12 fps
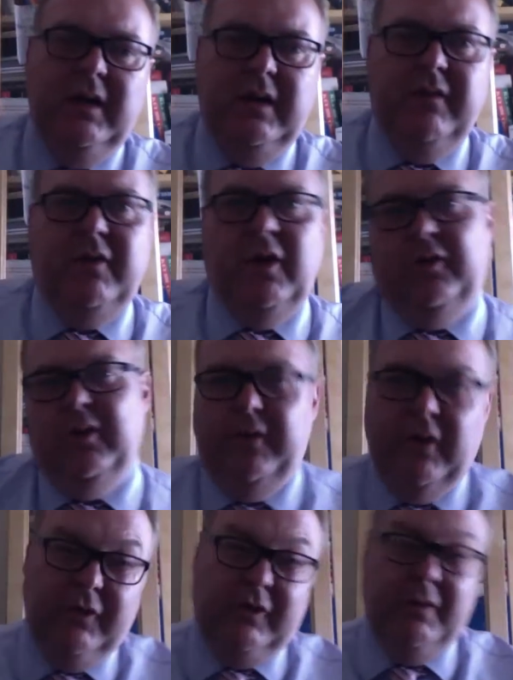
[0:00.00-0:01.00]
You've got to have
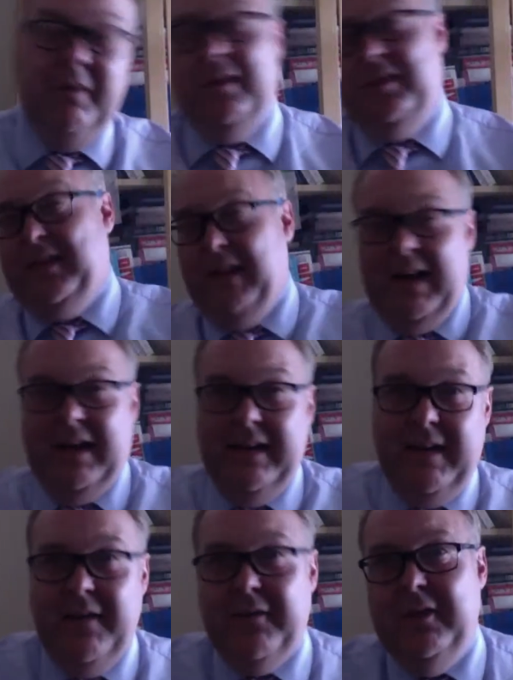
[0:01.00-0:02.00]
done something that's slightly
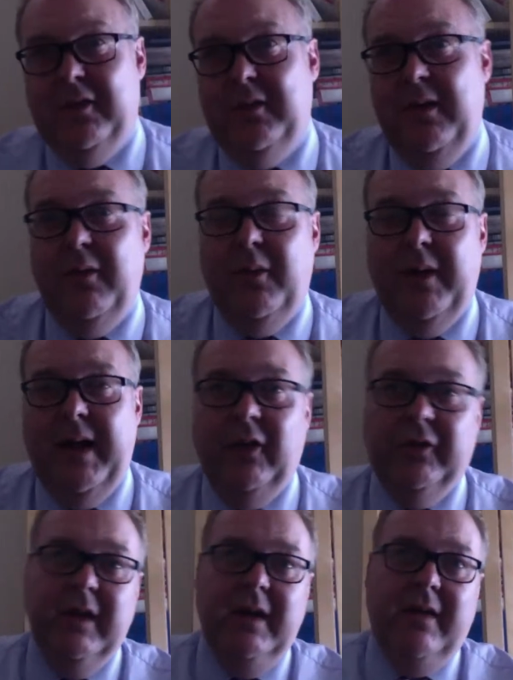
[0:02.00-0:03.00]
different to everyone
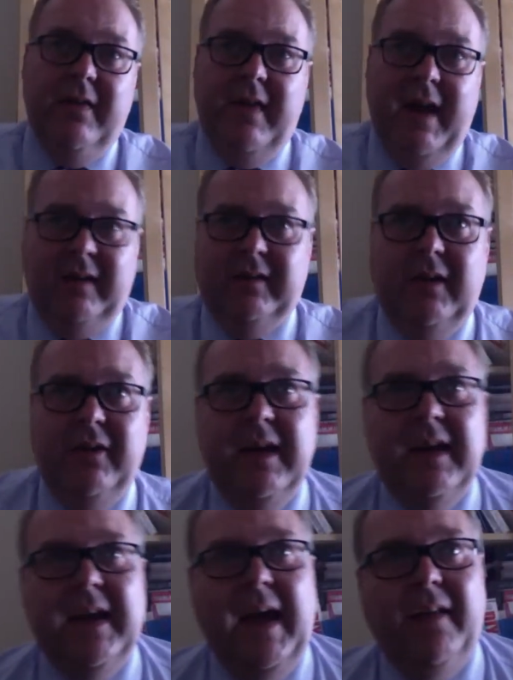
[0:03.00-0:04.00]
else. That's how
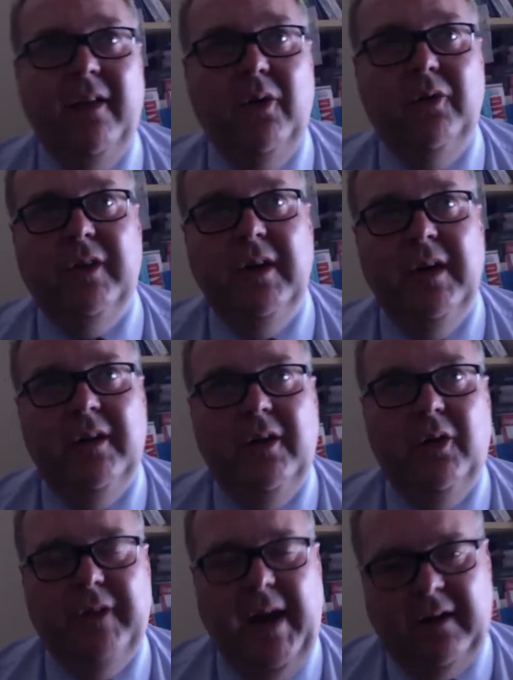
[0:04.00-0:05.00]
you get those
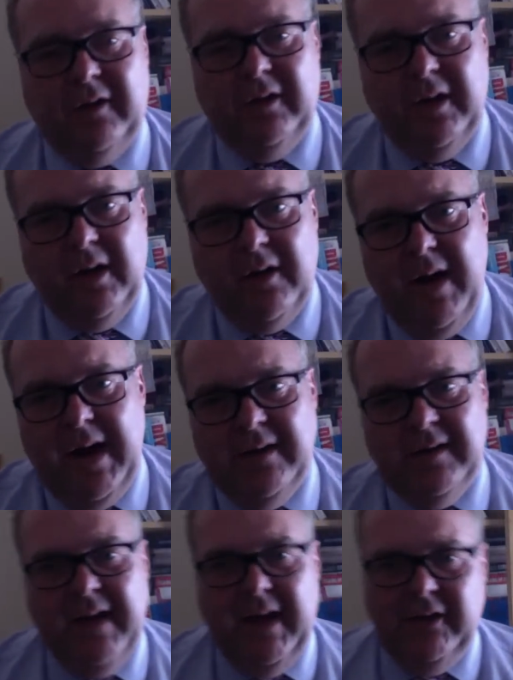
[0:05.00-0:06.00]
excellent
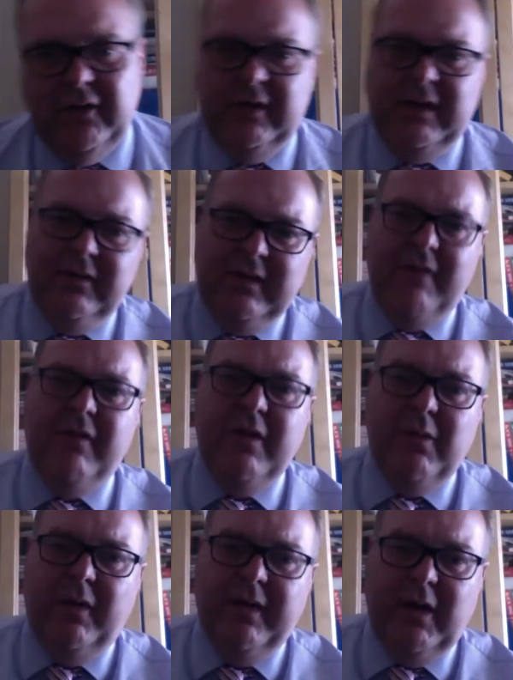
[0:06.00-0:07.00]
grades, and that just gives
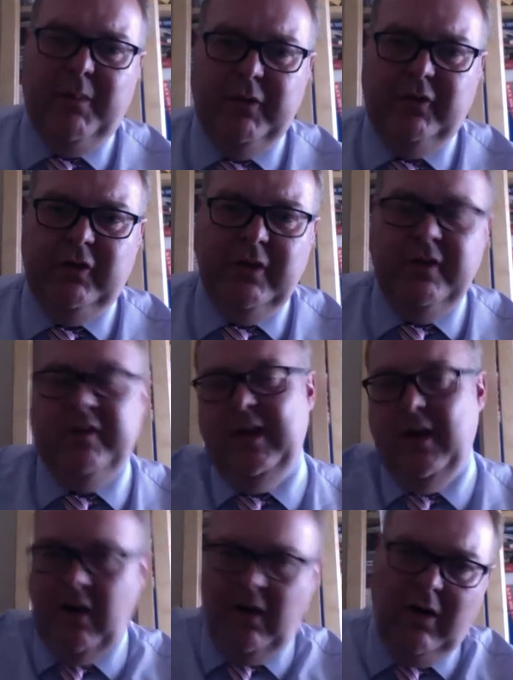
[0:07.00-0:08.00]
everyone the opportunity
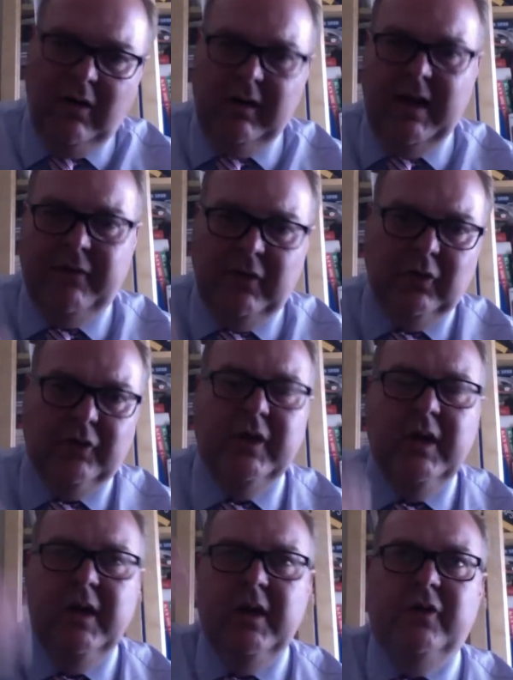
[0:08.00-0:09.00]
at all levels
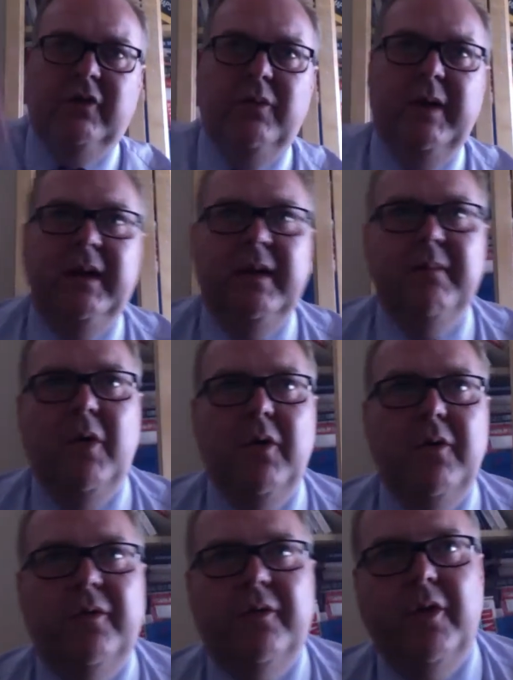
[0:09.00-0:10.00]
to really
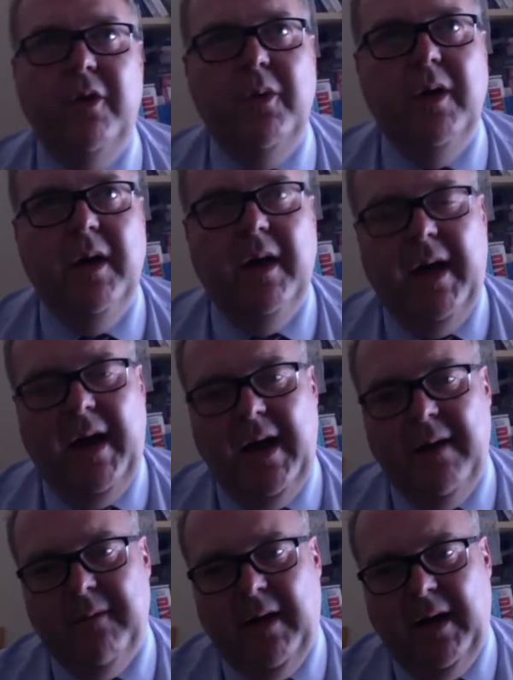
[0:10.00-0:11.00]
move through
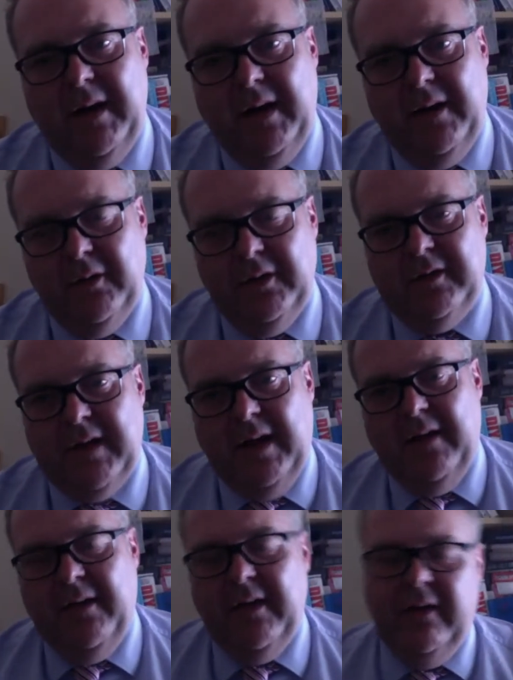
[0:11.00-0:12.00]
and understand
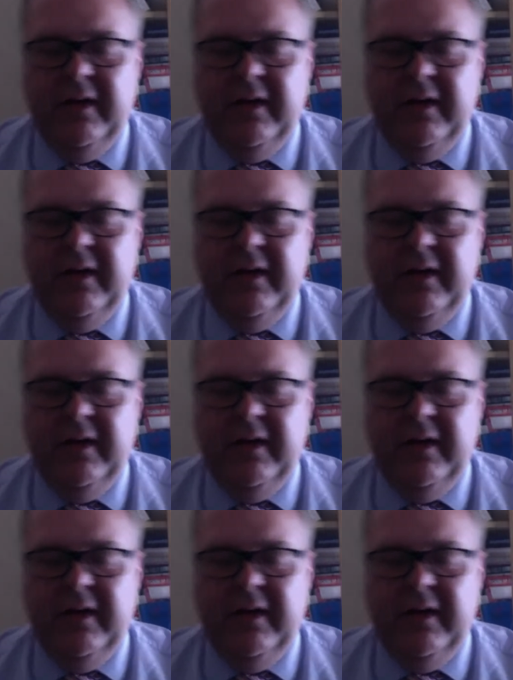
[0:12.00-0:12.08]
how they go.